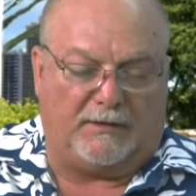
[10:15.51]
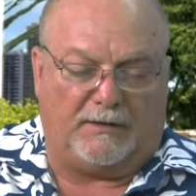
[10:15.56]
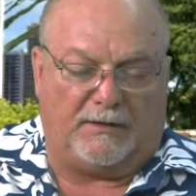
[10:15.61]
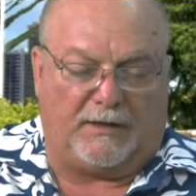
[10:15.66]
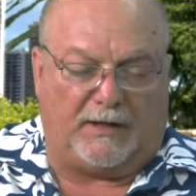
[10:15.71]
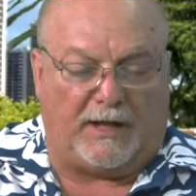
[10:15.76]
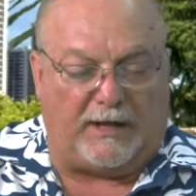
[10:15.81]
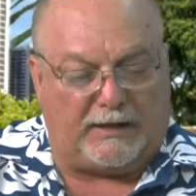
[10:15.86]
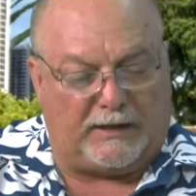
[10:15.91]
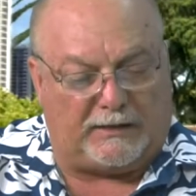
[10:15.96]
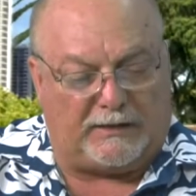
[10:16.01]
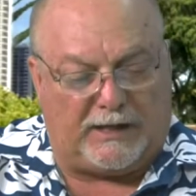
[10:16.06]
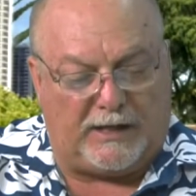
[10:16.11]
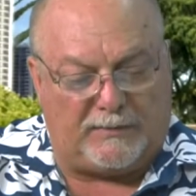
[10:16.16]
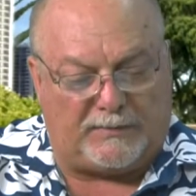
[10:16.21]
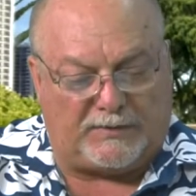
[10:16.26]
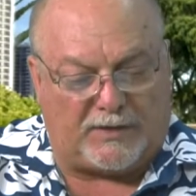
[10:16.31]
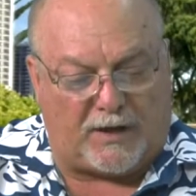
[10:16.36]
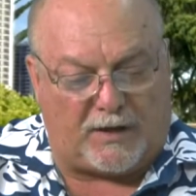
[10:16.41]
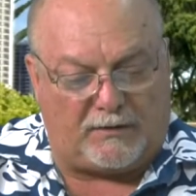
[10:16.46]
and it
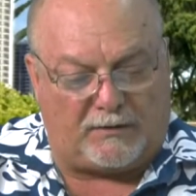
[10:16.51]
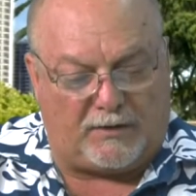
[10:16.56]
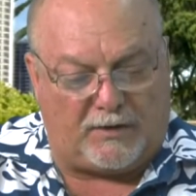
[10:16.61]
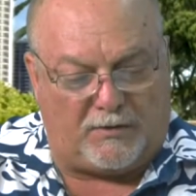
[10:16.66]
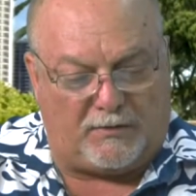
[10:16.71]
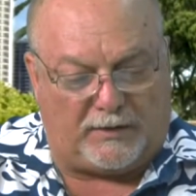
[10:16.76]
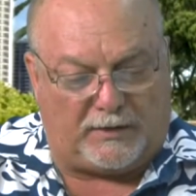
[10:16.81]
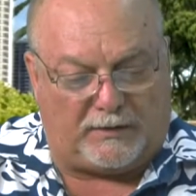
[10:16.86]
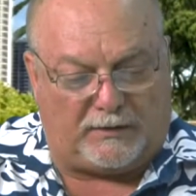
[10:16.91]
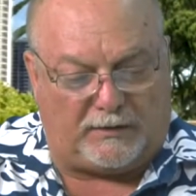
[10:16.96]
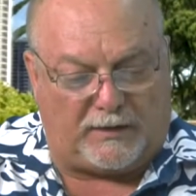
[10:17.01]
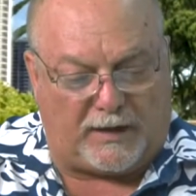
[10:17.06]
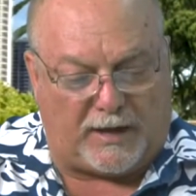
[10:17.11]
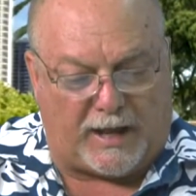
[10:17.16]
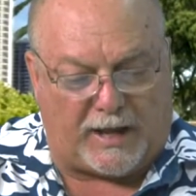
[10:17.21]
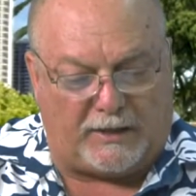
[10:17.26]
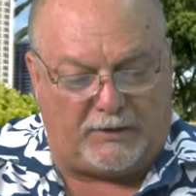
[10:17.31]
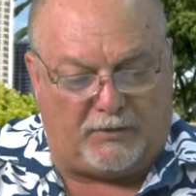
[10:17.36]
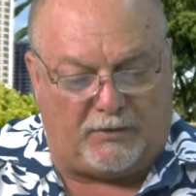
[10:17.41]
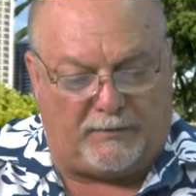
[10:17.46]
keeps on going.
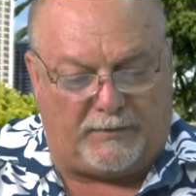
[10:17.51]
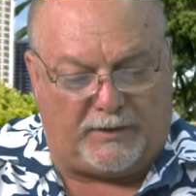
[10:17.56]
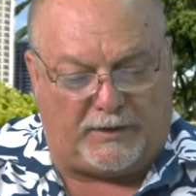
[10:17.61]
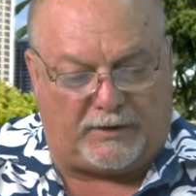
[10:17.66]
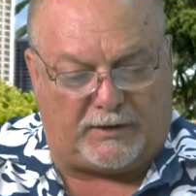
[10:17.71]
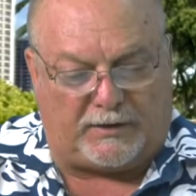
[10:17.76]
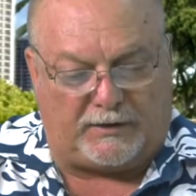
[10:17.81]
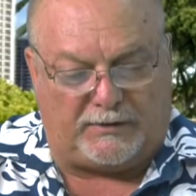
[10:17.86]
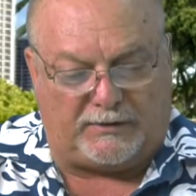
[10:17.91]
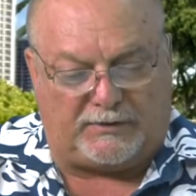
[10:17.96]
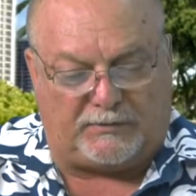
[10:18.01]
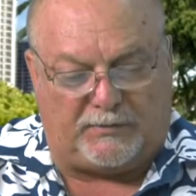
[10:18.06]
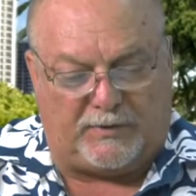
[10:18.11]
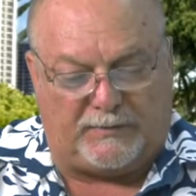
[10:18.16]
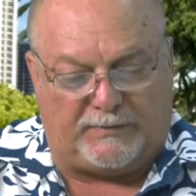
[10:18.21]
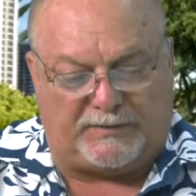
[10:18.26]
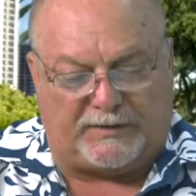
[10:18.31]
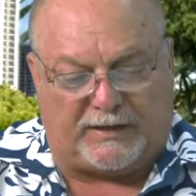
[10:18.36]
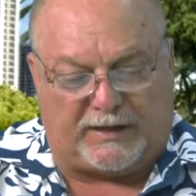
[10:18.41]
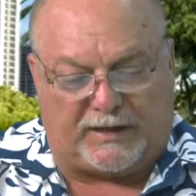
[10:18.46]
Anglo-American
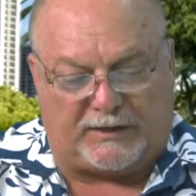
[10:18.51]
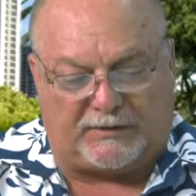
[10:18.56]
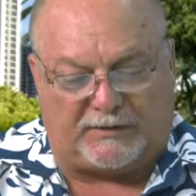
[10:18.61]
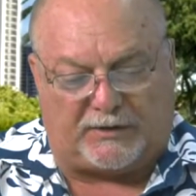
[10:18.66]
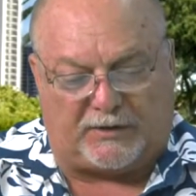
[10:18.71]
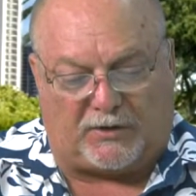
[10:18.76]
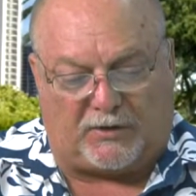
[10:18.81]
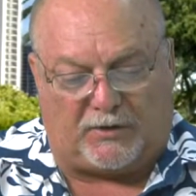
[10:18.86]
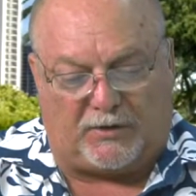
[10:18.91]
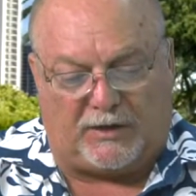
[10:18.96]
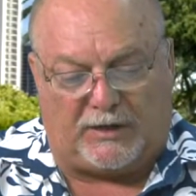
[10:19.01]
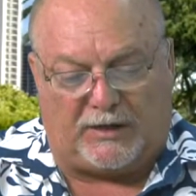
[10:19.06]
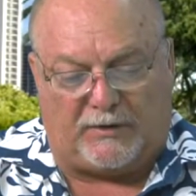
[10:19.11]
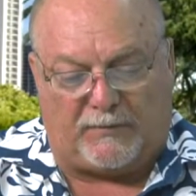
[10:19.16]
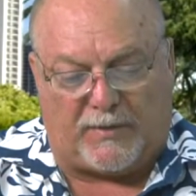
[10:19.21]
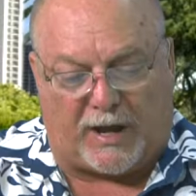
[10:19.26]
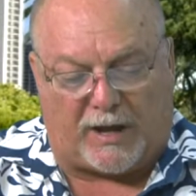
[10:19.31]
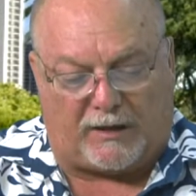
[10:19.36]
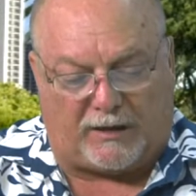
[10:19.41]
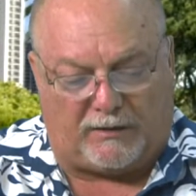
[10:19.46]
swims against the current in
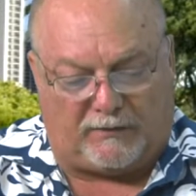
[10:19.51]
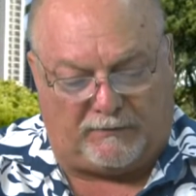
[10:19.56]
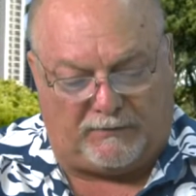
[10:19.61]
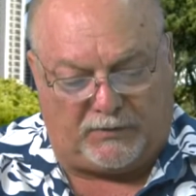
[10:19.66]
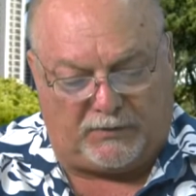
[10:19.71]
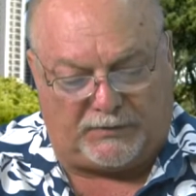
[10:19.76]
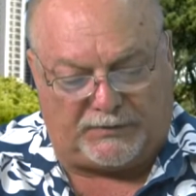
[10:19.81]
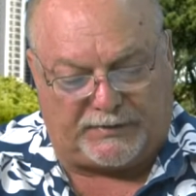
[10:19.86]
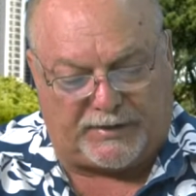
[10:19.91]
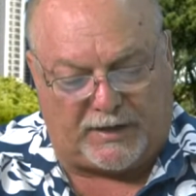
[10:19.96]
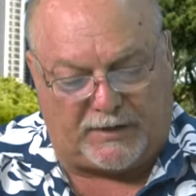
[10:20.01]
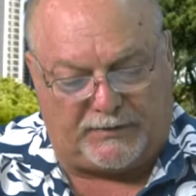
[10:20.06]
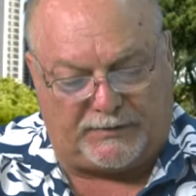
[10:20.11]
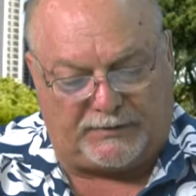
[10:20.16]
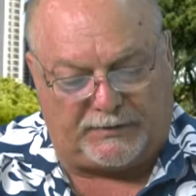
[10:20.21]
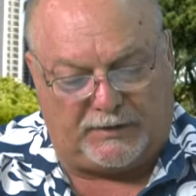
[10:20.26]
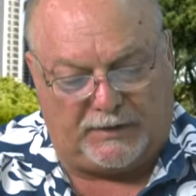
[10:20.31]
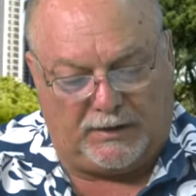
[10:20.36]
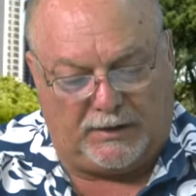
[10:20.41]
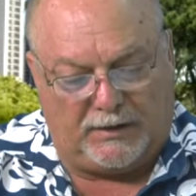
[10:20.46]
backing fuel
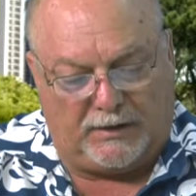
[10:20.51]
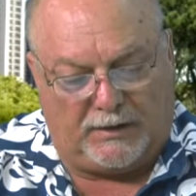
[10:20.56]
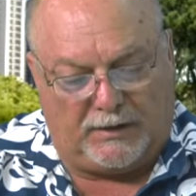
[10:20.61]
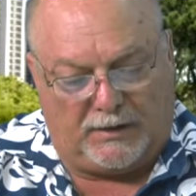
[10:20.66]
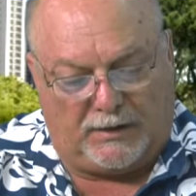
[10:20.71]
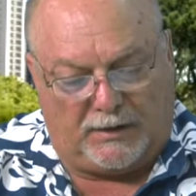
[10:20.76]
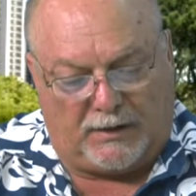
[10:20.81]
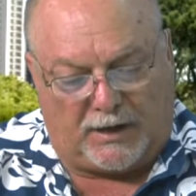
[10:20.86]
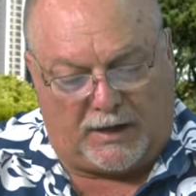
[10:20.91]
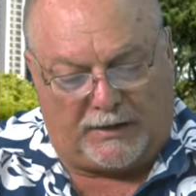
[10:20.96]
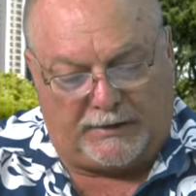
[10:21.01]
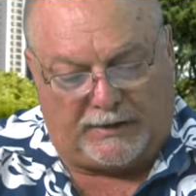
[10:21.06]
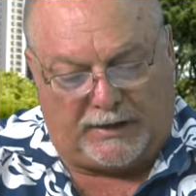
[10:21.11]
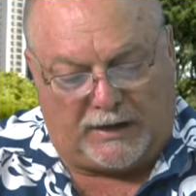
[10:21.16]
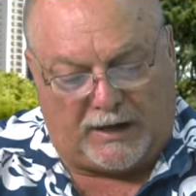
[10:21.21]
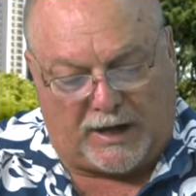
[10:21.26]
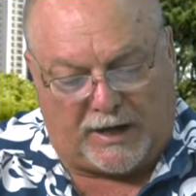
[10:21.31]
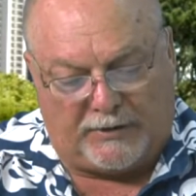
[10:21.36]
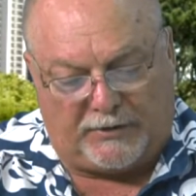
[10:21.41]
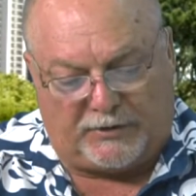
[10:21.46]
cells.
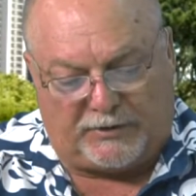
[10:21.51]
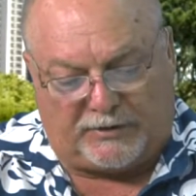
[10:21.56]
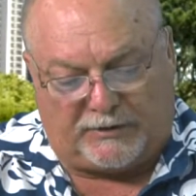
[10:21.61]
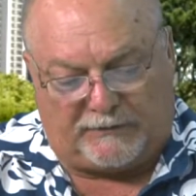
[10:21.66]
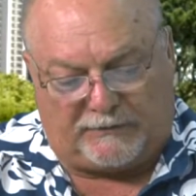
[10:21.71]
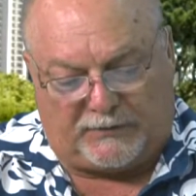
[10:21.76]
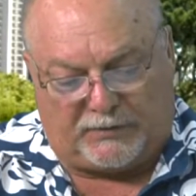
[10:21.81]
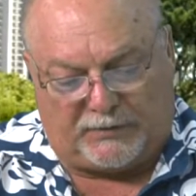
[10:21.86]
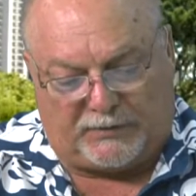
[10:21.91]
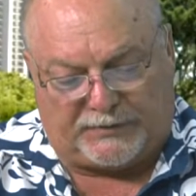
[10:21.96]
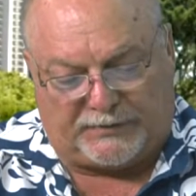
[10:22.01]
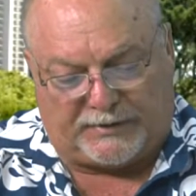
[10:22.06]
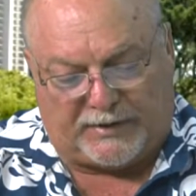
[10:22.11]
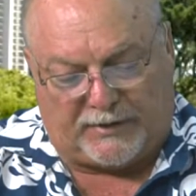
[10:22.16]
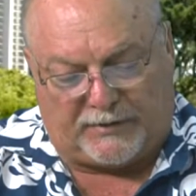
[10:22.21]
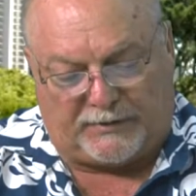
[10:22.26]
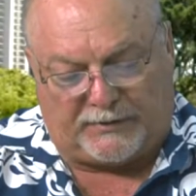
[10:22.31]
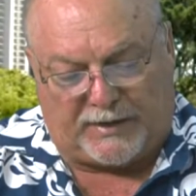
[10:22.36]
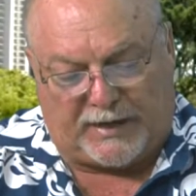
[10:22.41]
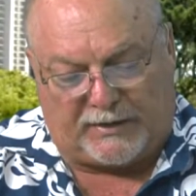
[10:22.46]
Hyundai hydrogen fuel
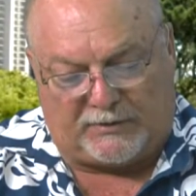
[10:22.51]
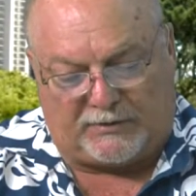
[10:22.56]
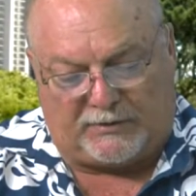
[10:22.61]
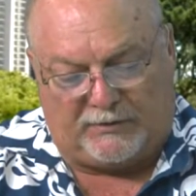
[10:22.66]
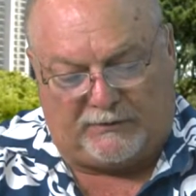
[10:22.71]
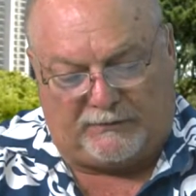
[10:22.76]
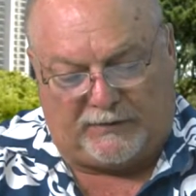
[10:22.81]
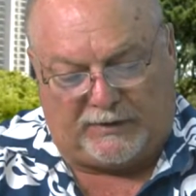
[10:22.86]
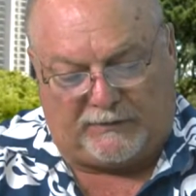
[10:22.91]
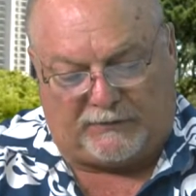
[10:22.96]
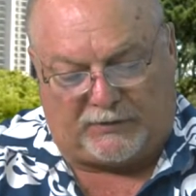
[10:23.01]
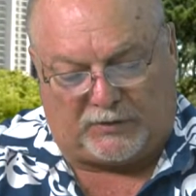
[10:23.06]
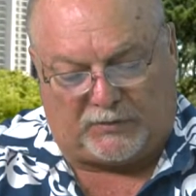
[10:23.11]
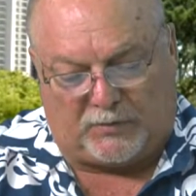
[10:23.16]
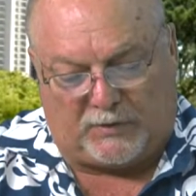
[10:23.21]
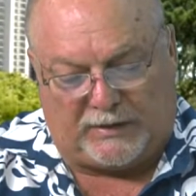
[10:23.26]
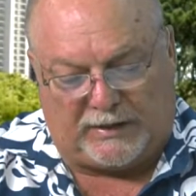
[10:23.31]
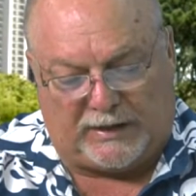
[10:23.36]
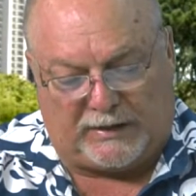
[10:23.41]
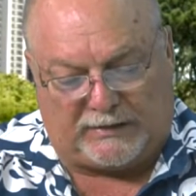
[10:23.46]
cell SUV for
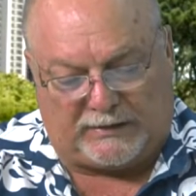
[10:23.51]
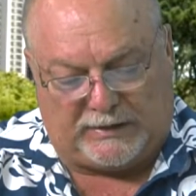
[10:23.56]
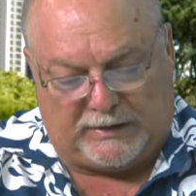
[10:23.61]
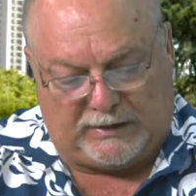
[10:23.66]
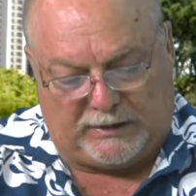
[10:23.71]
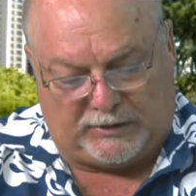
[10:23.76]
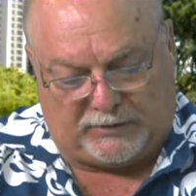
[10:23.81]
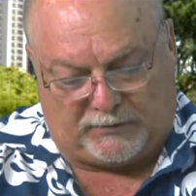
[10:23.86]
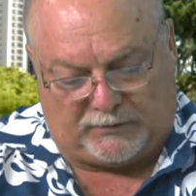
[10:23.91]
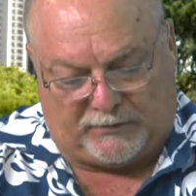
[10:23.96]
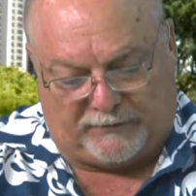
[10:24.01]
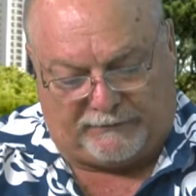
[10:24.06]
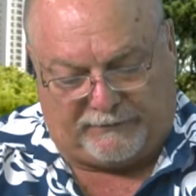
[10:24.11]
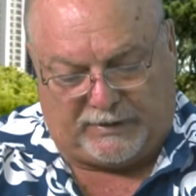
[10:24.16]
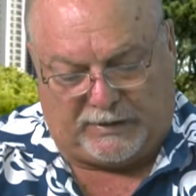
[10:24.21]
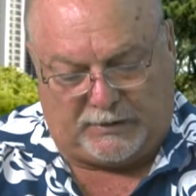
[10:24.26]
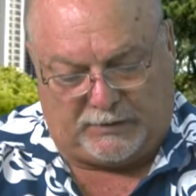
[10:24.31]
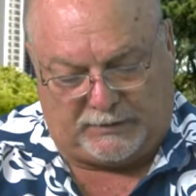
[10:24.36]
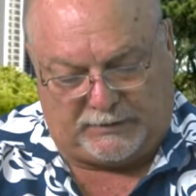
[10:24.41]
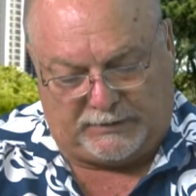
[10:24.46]
2018 is
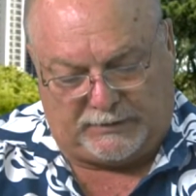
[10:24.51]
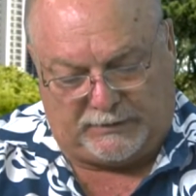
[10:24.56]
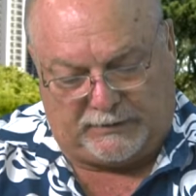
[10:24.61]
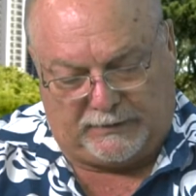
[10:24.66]
revealed,